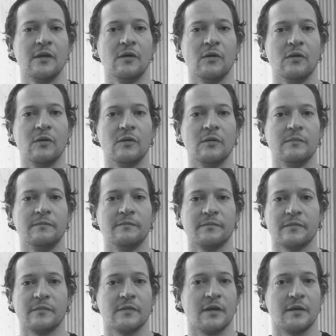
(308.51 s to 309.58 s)
or
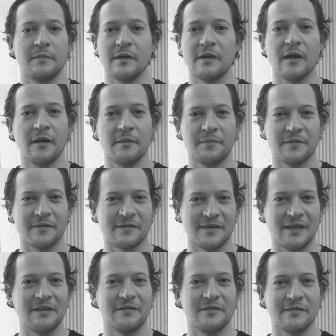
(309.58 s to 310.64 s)

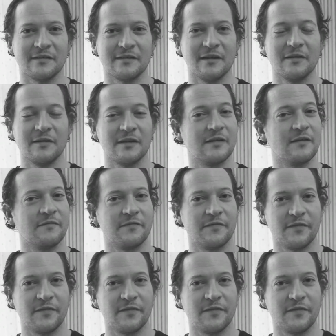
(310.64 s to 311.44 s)
hyperextensions loaded are